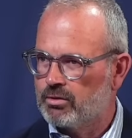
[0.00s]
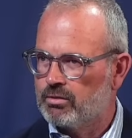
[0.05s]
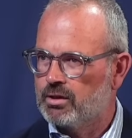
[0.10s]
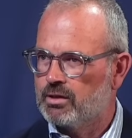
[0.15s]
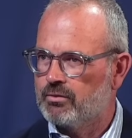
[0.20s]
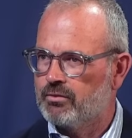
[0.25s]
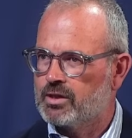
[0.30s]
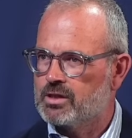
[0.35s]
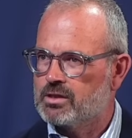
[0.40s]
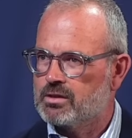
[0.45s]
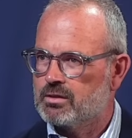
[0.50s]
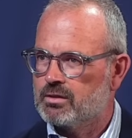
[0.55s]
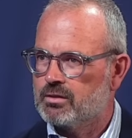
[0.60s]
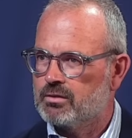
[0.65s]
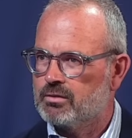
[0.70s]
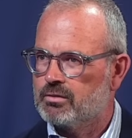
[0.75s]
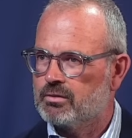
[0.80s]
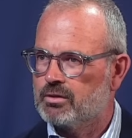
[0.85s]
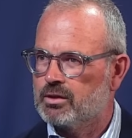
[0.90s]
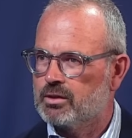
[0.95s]
to the
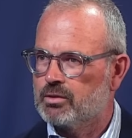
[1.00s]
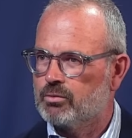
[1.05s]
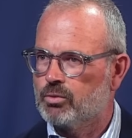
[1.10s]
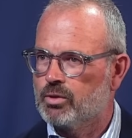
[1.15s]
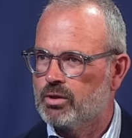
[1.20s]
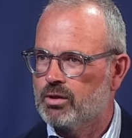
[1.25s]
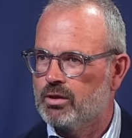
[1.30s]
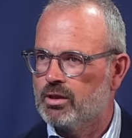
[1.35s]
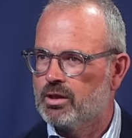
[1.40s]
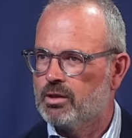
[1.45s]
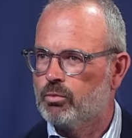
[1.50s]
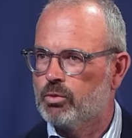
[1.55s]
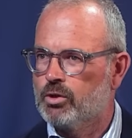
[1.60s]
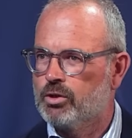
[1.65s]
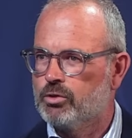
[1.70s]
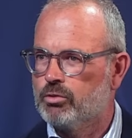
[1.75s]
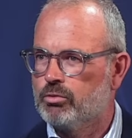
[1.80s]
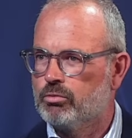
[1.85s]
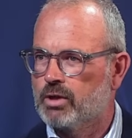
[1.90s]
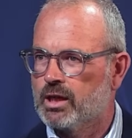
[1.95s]
investors with
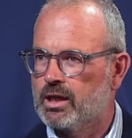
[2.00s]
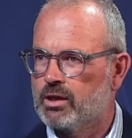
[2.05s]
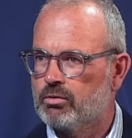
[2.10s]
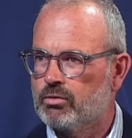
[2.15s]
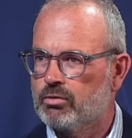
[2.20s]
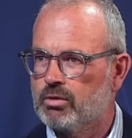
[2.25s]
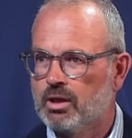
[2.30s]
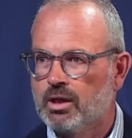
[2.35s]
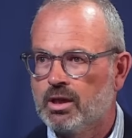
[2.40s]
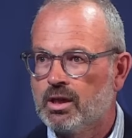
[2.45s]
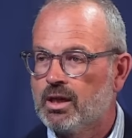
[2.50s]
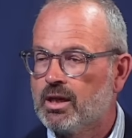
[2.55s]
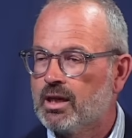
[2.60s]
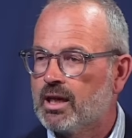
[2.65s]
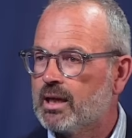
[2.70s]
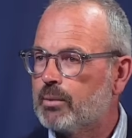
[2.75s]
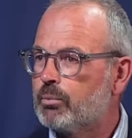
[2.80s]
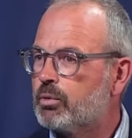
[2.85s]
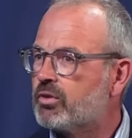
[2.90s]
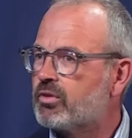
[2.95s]
new rounds,
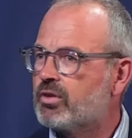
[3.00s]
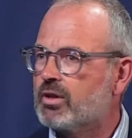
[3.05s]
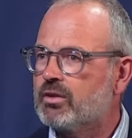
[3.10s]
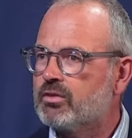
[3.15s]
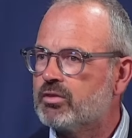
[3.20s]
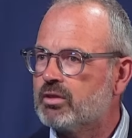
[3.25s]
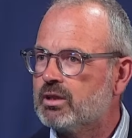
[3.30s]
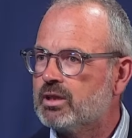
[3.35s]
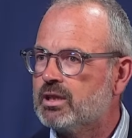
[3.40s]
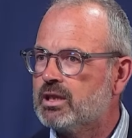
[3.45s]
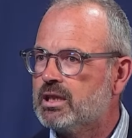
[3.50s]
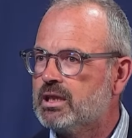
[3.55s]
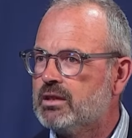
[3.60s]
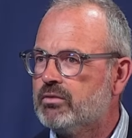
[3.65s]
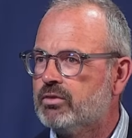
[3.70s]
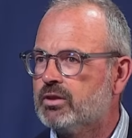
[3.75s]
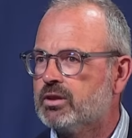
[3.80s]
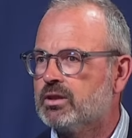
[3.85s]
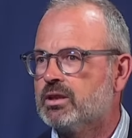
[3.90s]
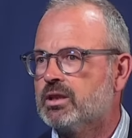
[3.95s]
and potentially
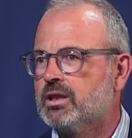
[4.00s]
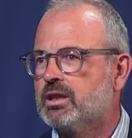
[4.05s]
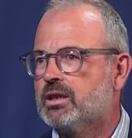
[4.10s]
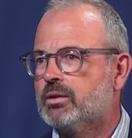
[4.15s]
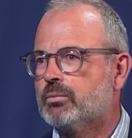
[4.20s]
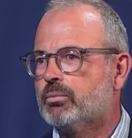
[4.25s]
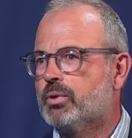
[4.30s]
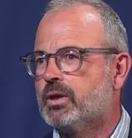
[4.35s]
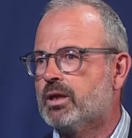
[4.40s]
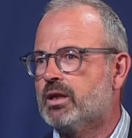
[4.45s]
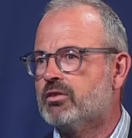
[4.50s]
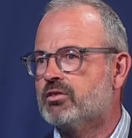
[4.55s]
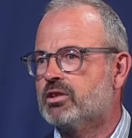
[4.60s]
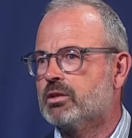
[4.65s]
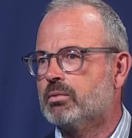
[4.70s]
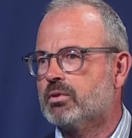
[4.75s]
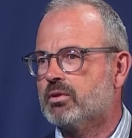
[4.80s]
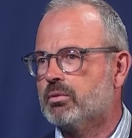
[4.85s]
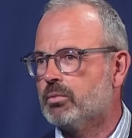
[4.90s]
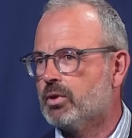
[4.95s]
even pay
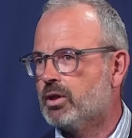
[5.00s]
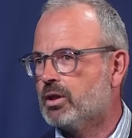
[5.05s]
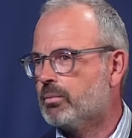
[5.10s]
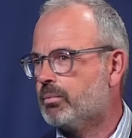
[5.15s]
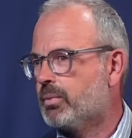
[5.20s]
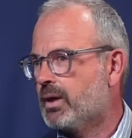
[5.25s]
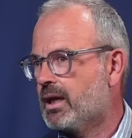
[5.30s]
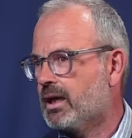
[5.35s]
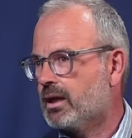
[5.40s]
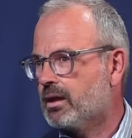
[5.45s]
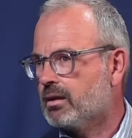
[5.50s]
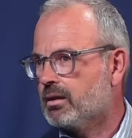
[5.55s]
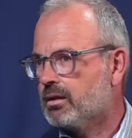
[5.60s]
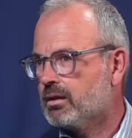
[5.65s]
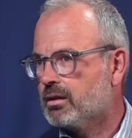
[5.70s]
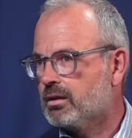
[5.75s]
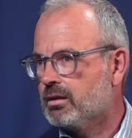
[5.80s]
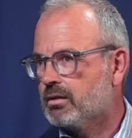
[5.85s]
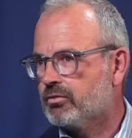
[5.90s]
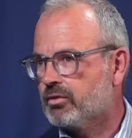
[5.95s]
some of the money back
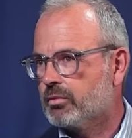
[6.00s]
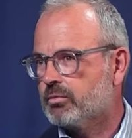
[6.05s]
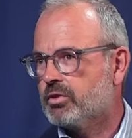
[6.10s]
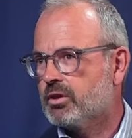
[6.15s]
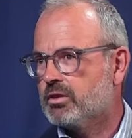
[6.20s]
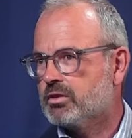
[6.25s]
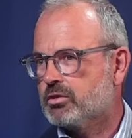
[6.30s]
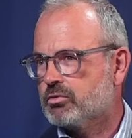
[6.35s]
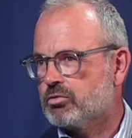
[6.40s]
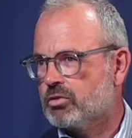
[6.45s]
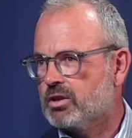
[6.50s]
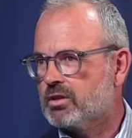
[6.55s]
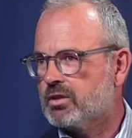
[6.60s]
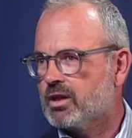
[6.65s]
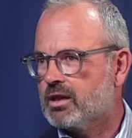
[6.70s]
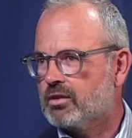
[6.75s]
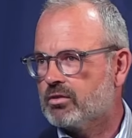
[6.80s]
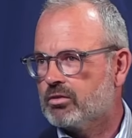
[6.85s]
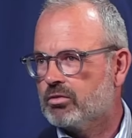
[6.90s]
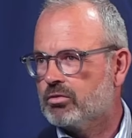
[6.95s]
from such a
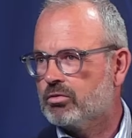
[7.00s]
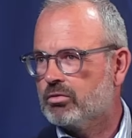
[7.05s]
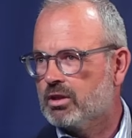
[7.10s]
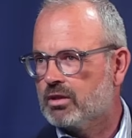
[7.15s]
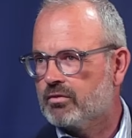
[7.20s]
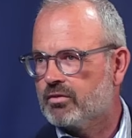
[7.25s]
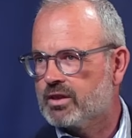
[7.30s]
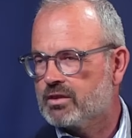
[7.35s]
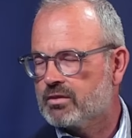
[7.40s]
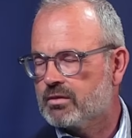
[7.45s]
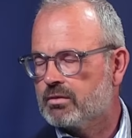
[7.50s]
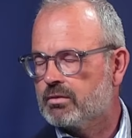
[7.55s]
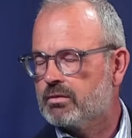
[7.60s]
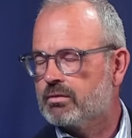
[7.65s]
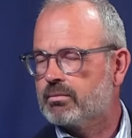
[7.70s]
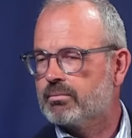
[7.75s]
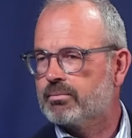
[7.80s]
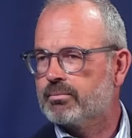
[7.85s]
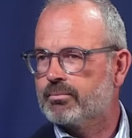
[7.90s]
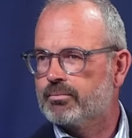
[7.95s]
transaction to the investors.